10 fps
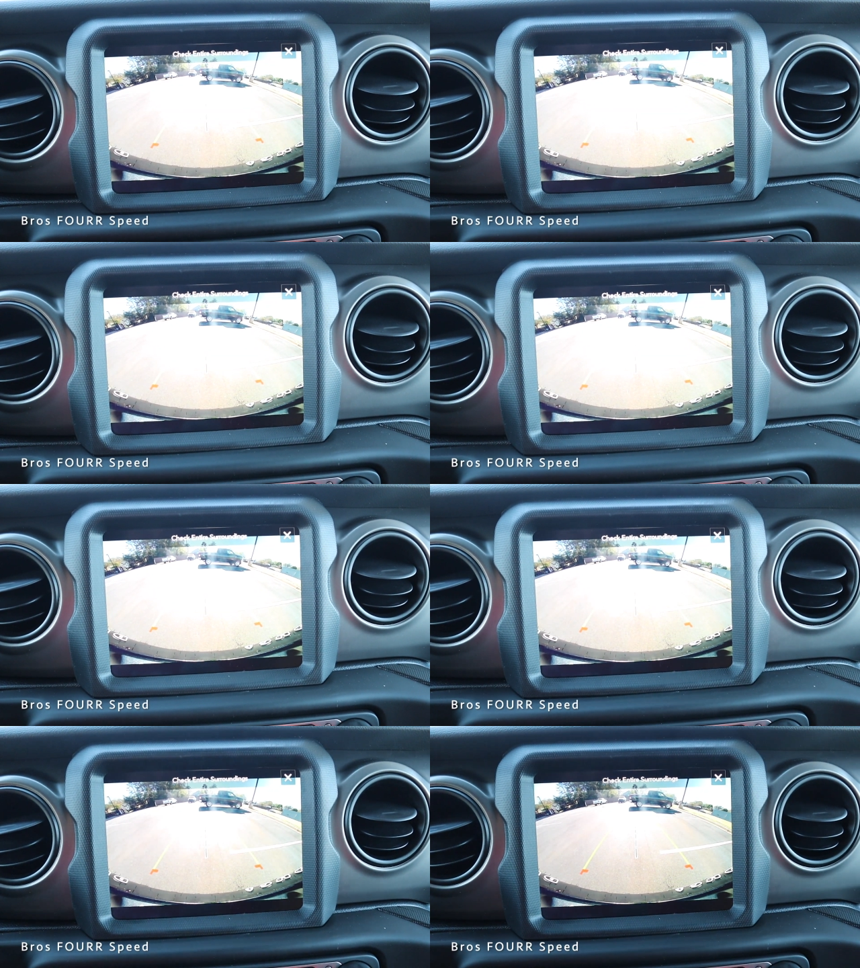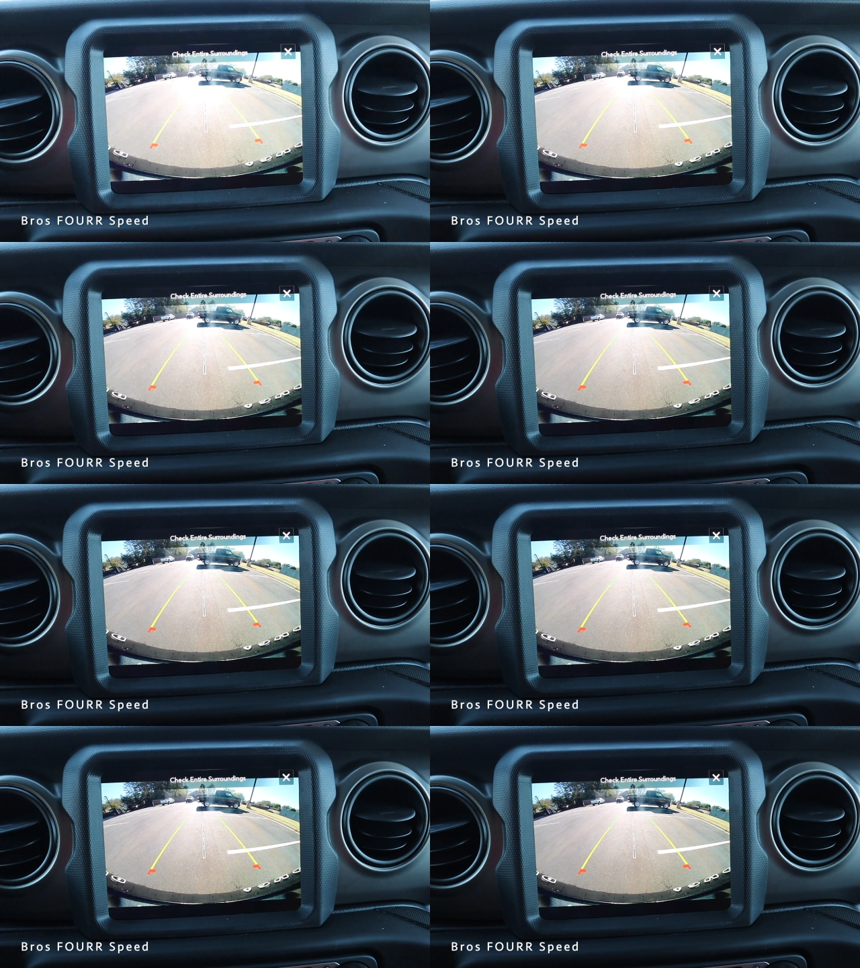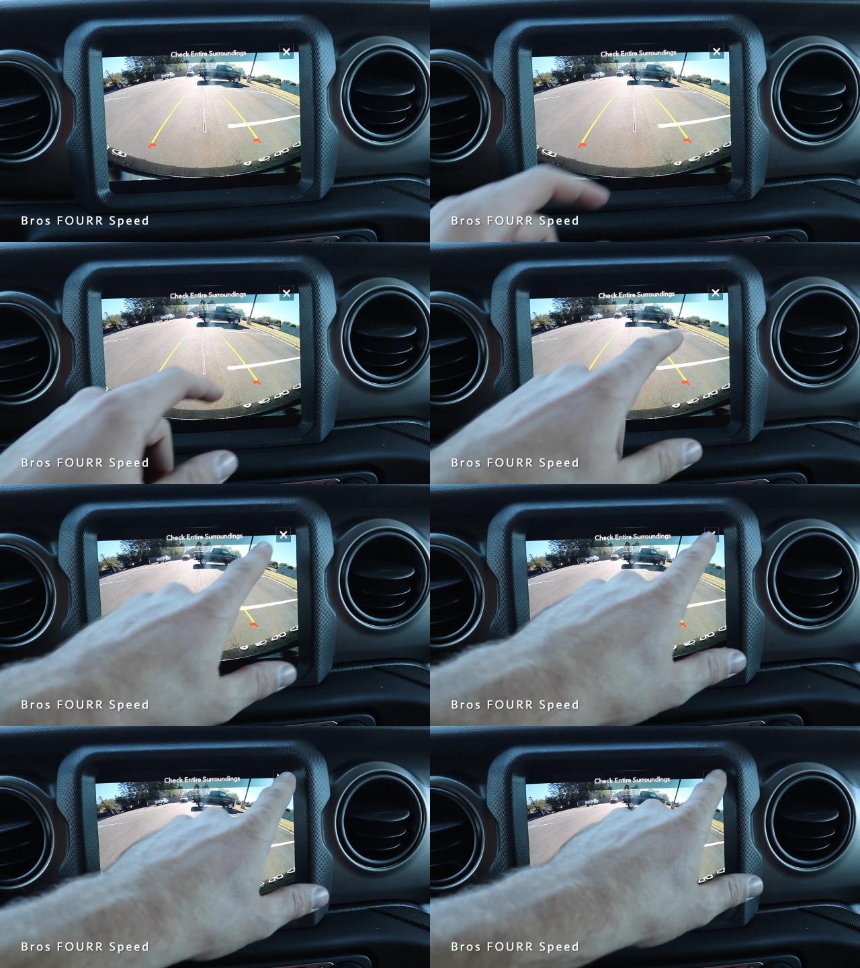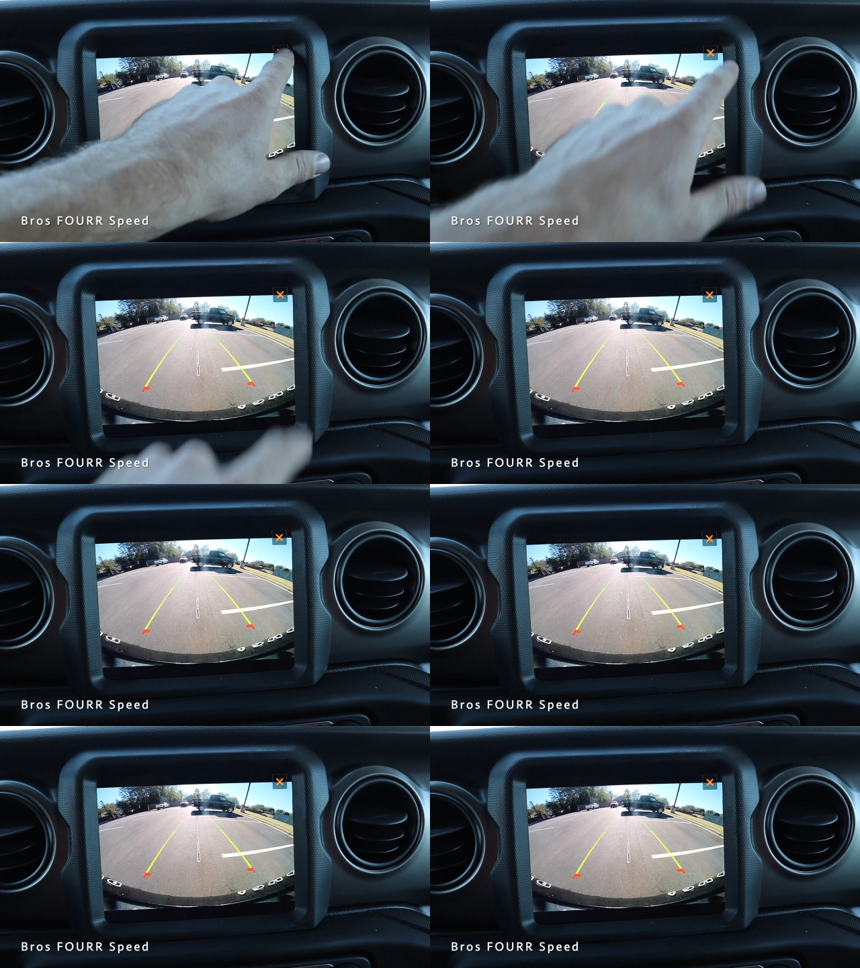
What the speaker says: No face is visible, so there are no lips to read.